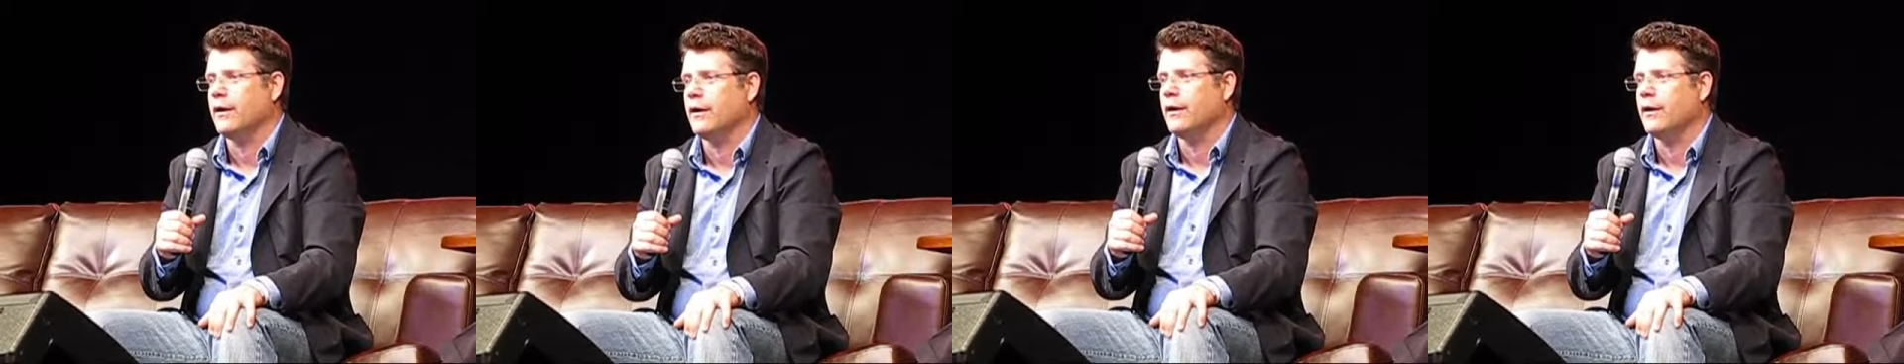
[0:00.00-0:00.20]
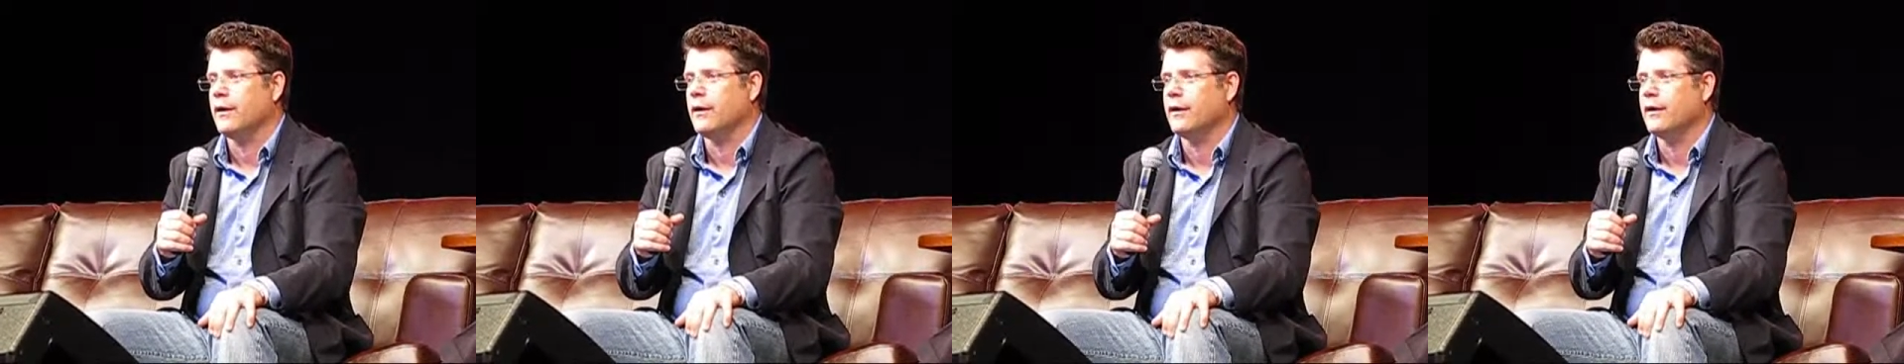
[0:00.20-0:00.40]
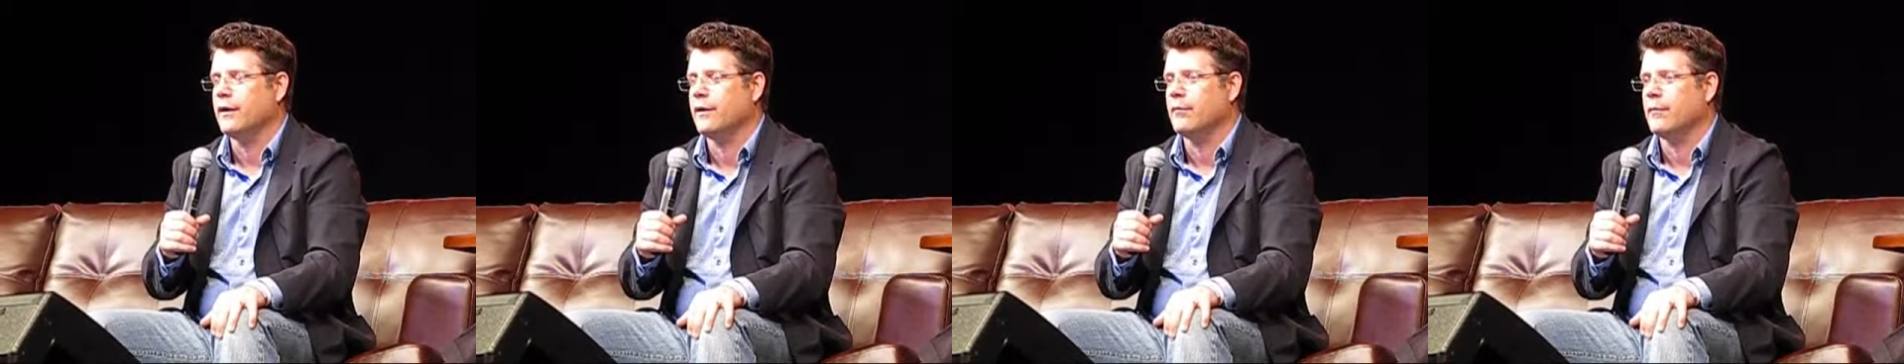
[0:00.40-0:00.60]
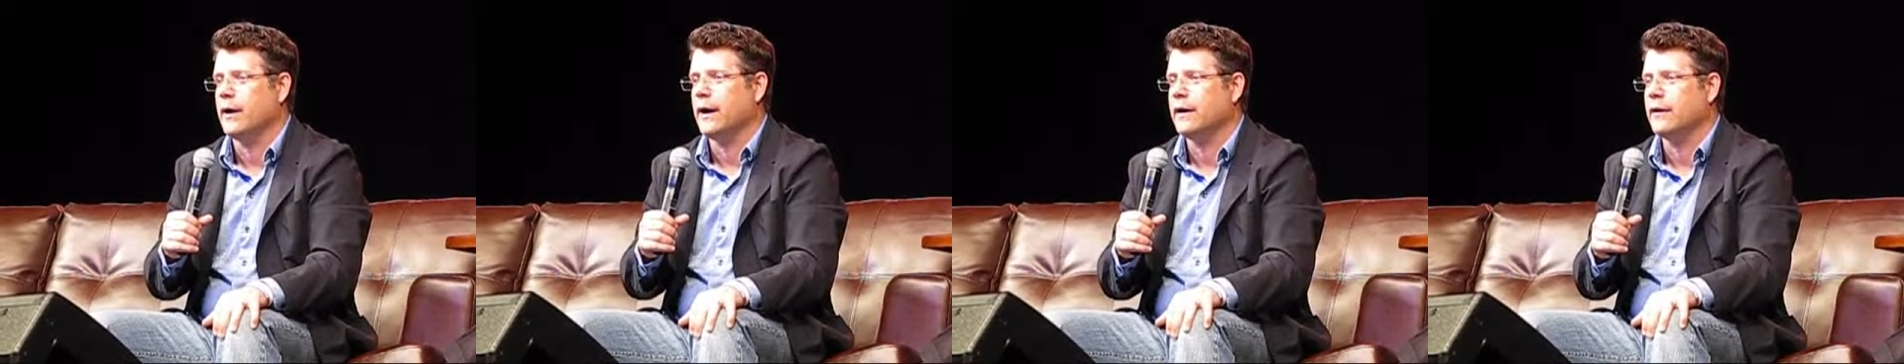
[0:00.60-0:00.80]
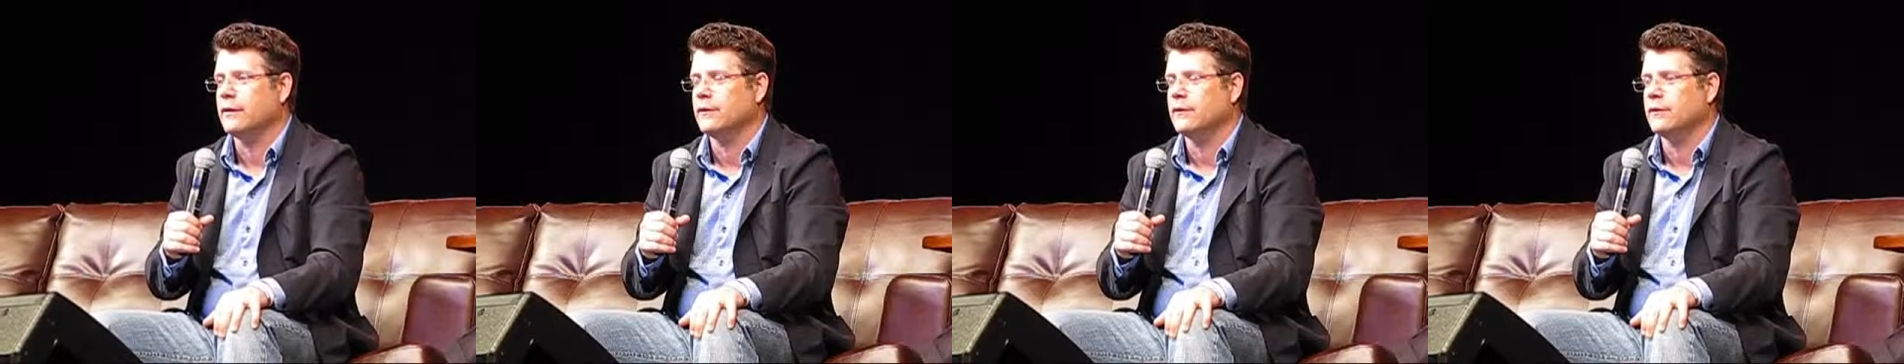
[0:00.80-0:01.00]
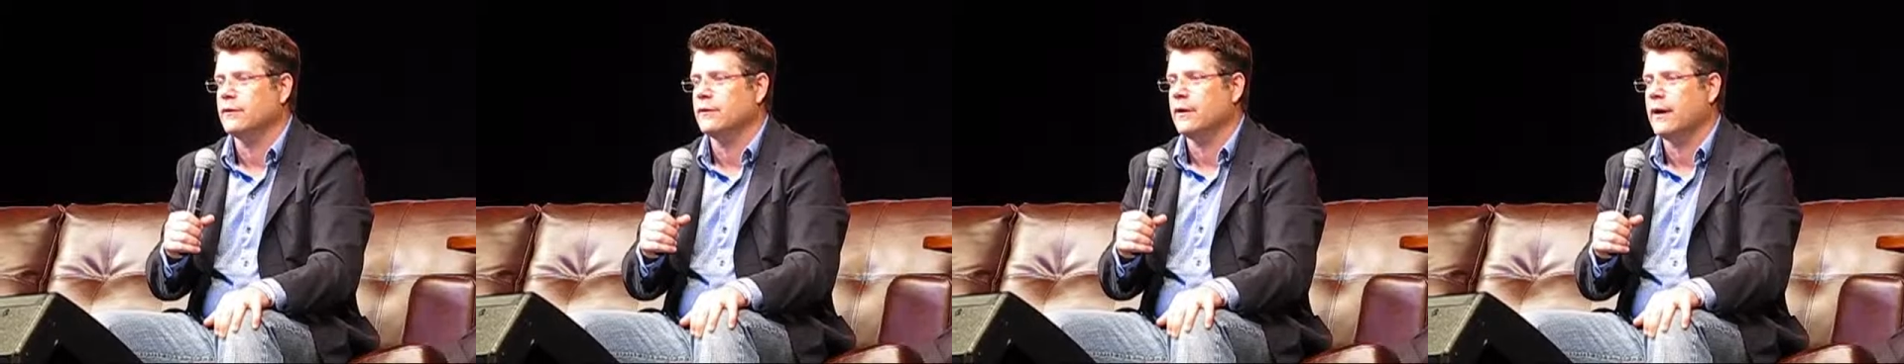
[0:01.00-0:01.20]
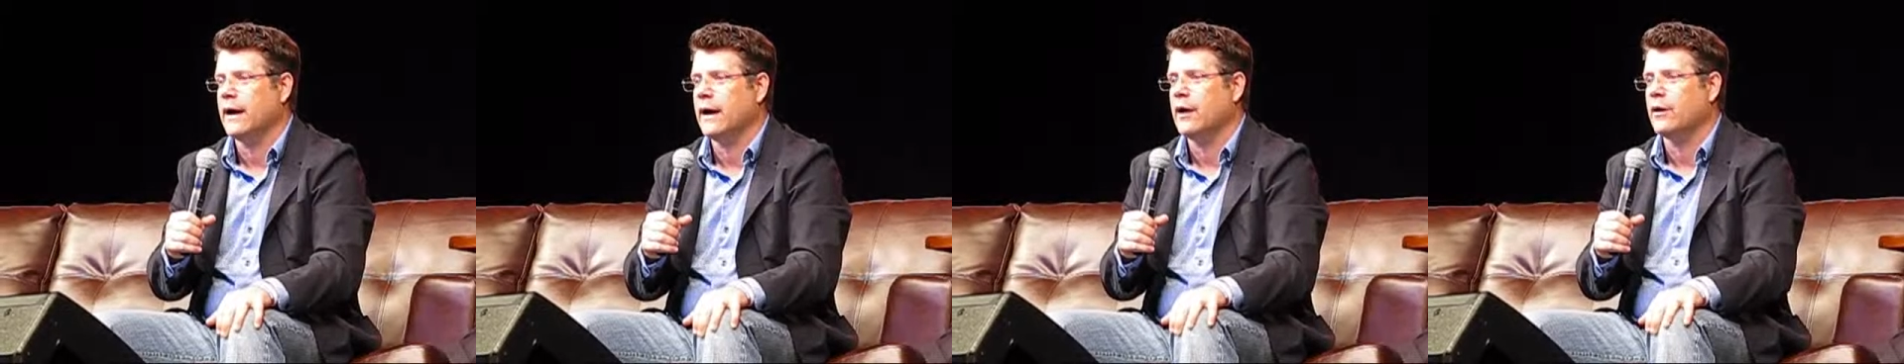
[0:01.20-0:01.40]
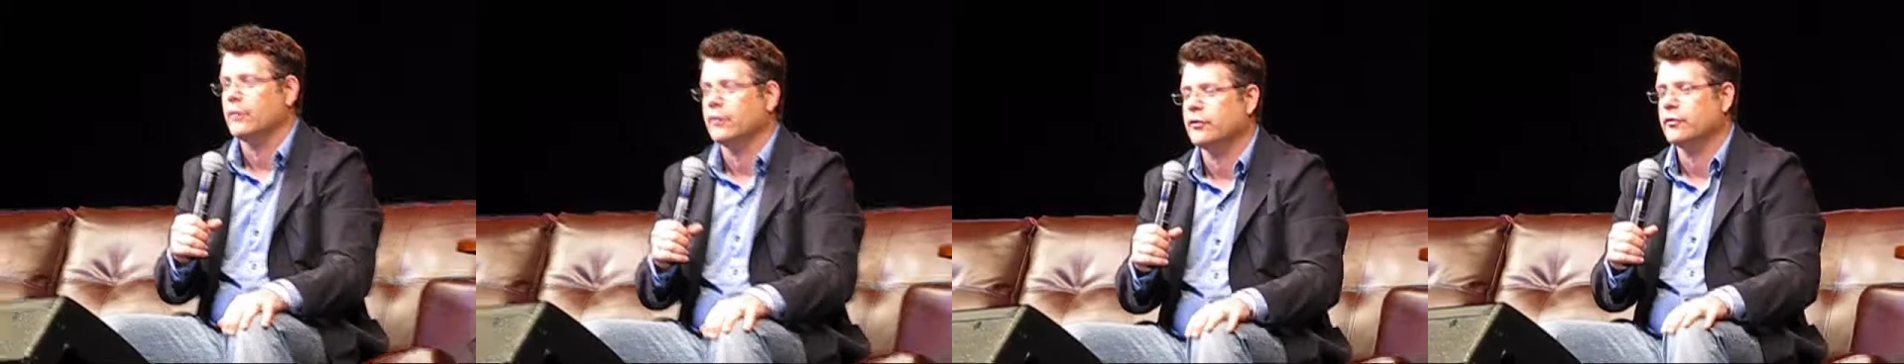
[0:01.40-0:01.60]
uh, my
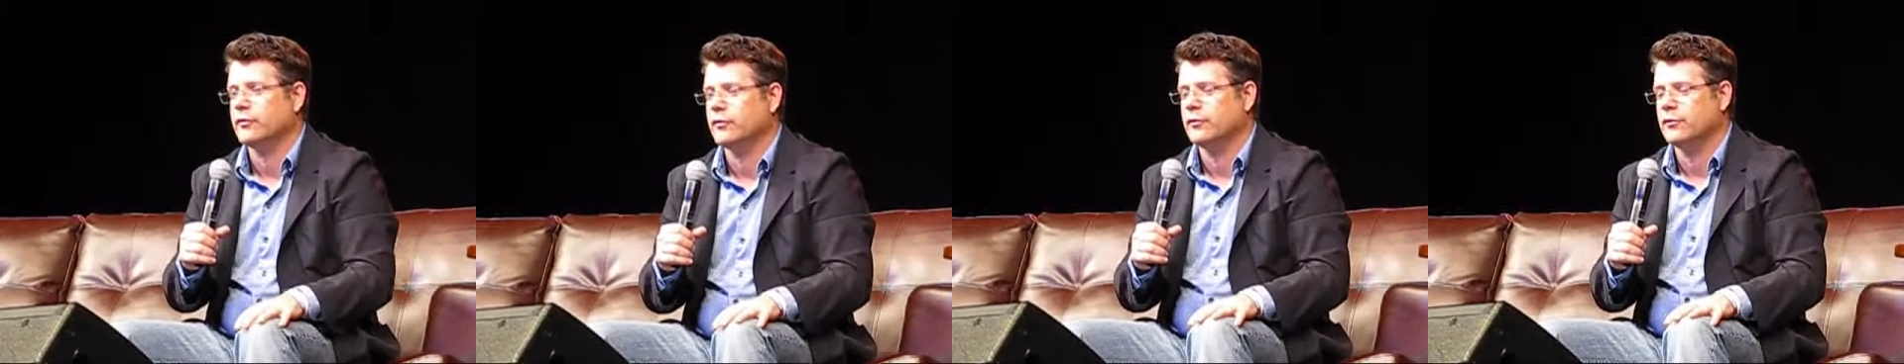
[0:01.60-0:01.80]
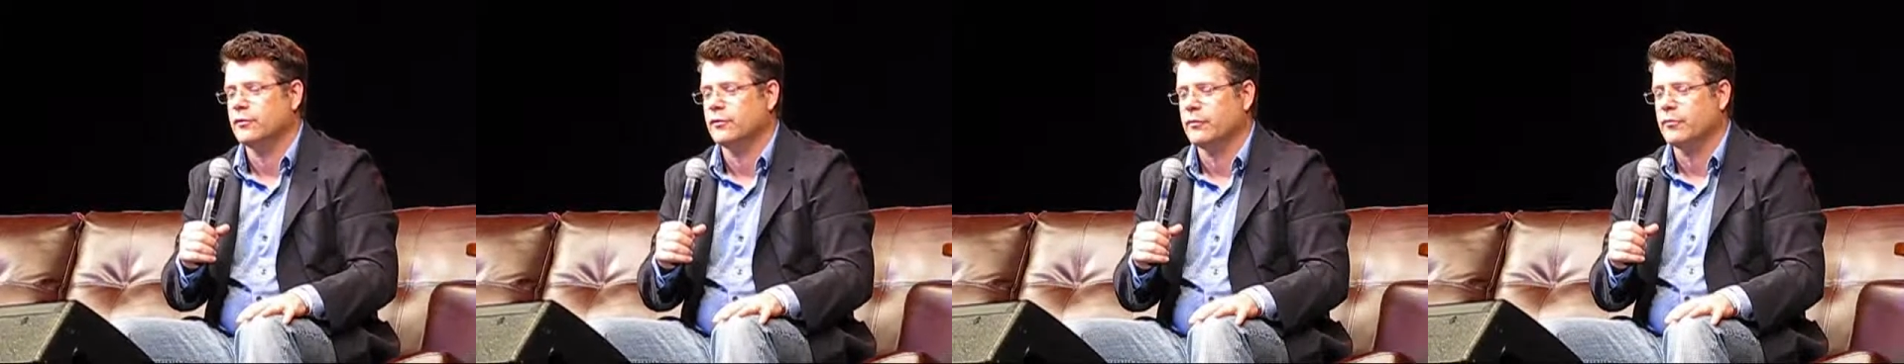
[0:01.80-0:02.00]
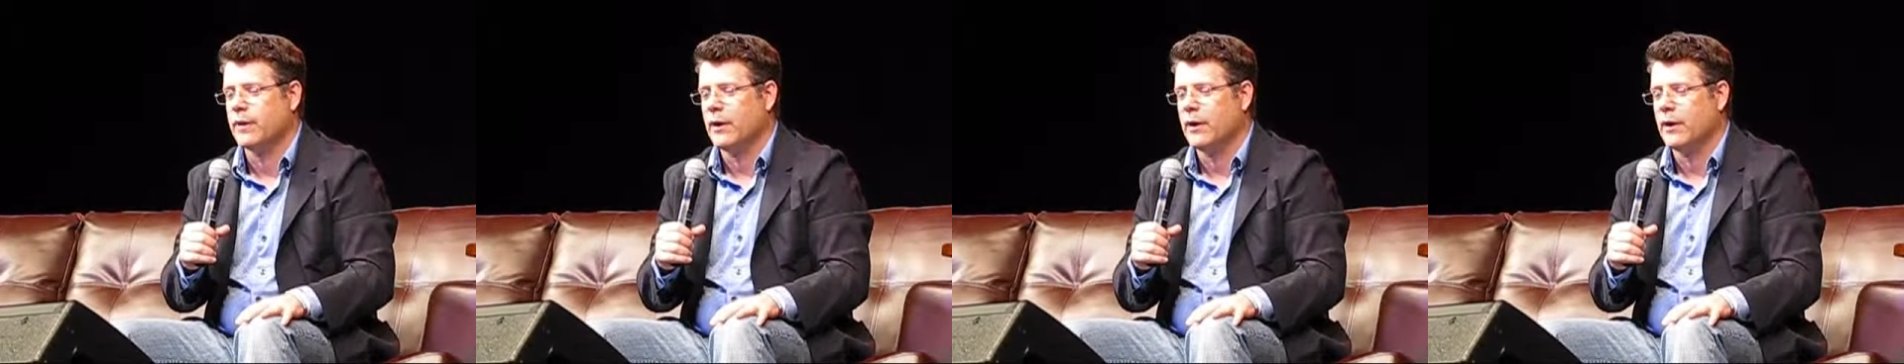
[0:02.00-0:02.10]
house,